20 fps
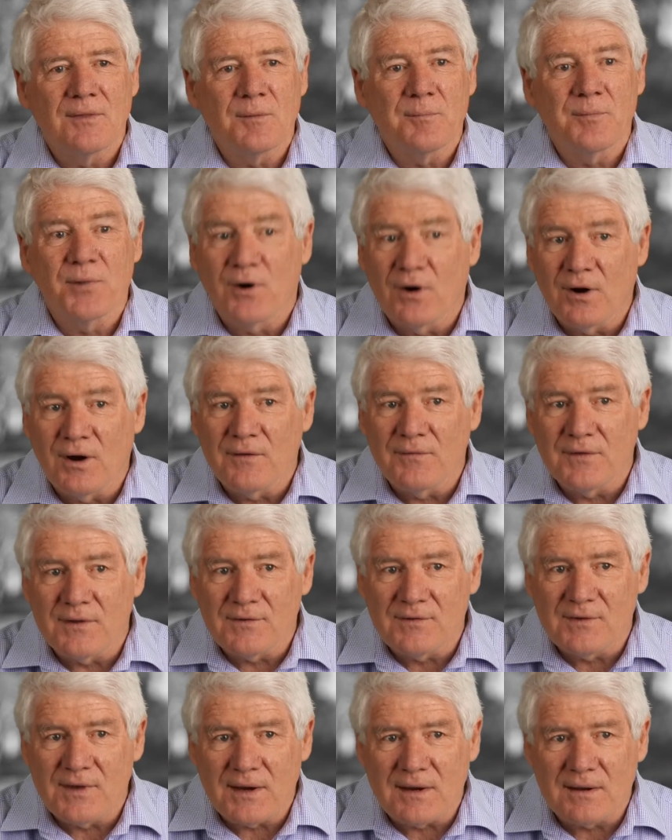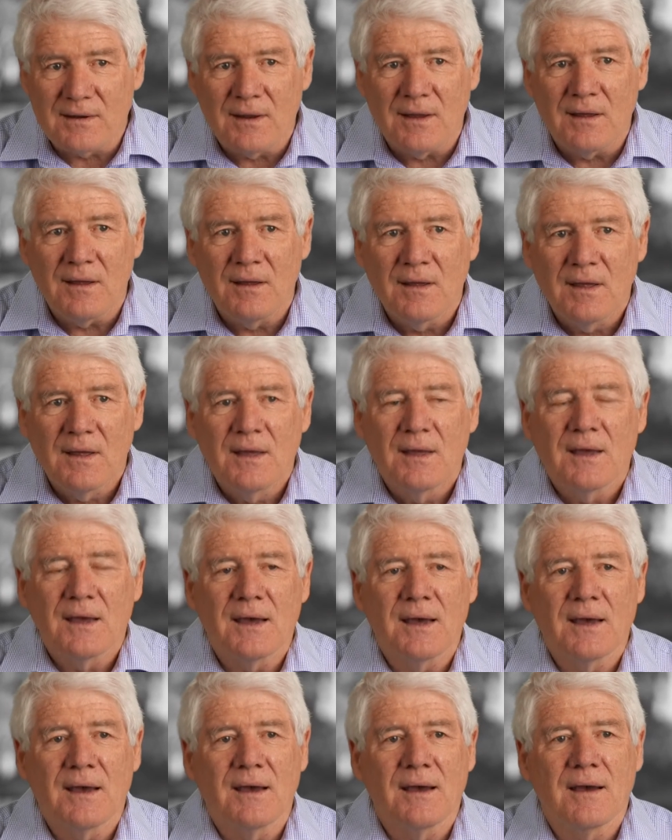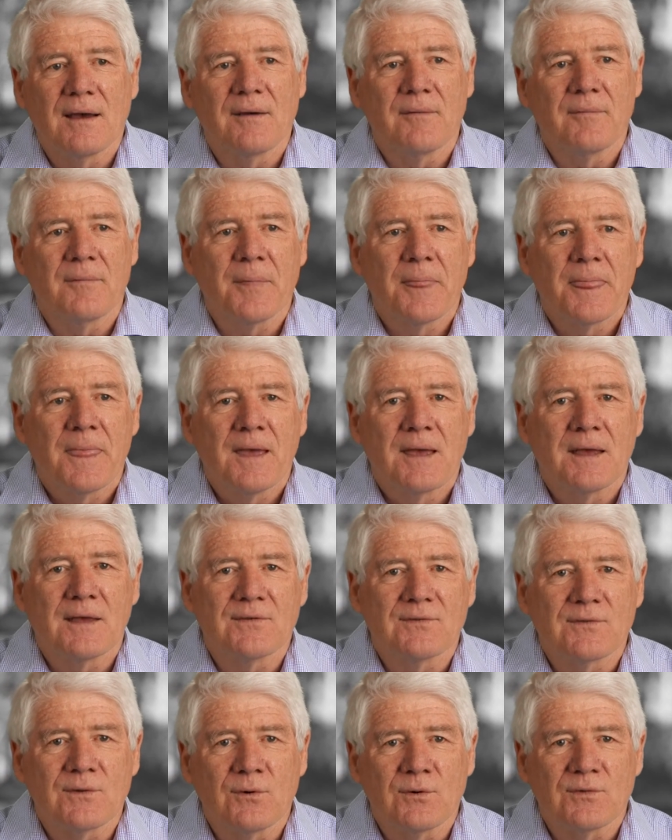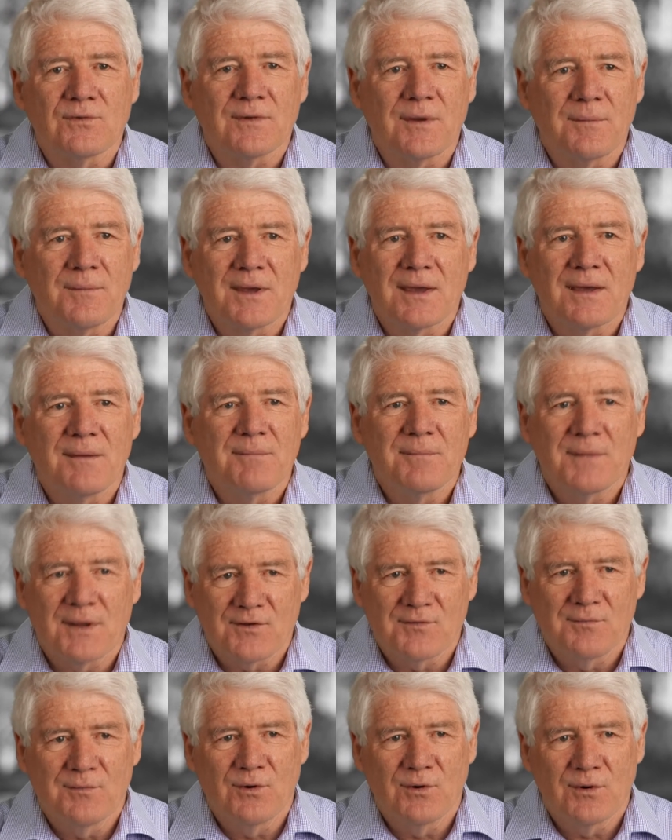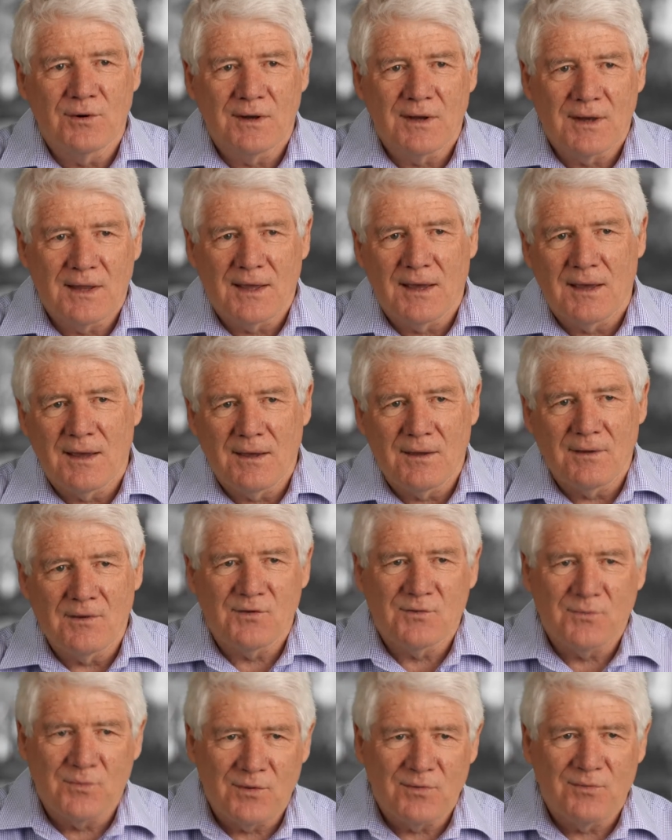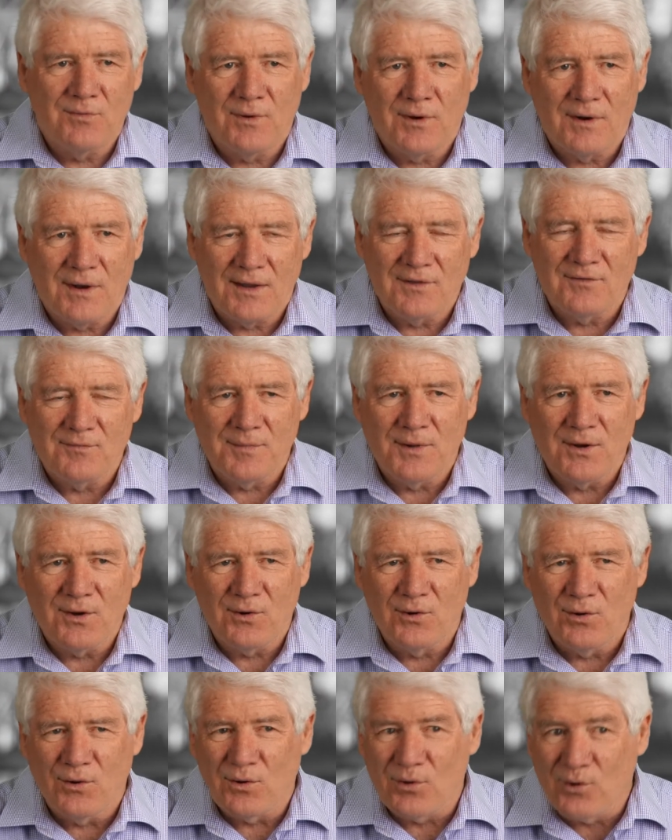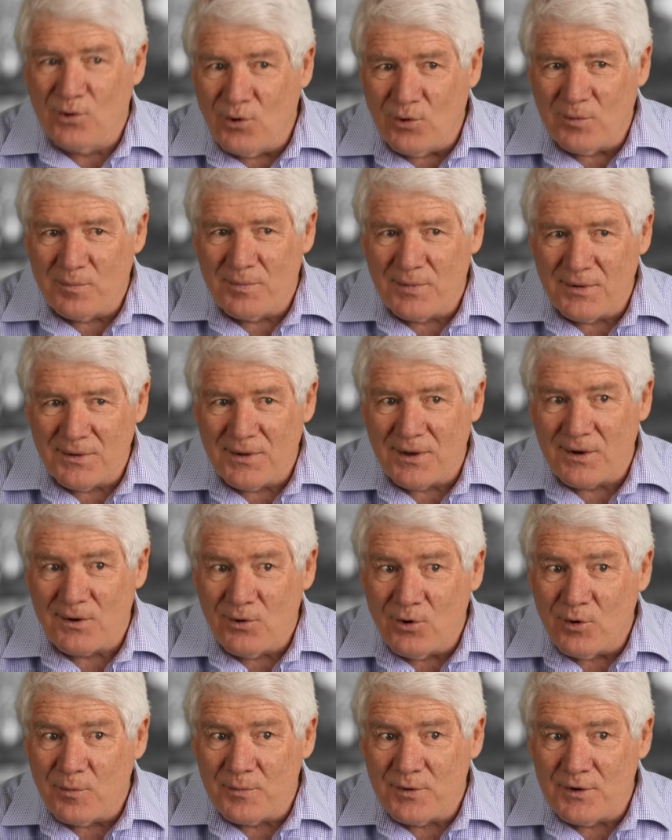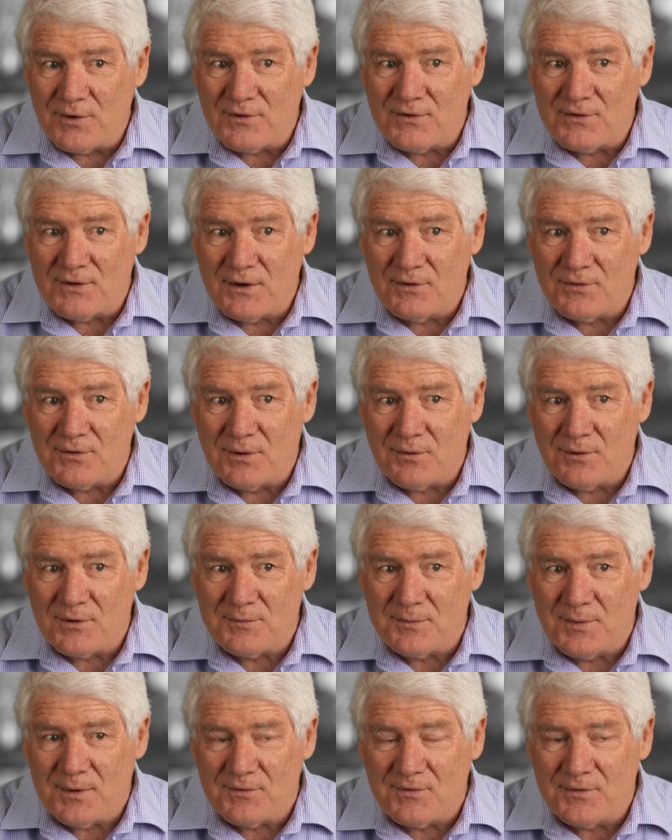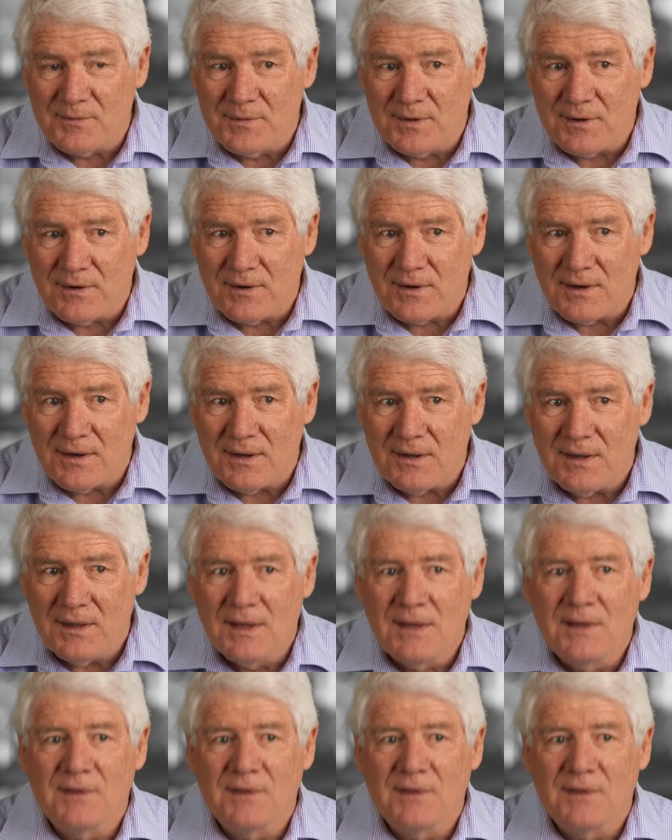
The private sector has also become much more engaged with what has been called corporate social responsibility.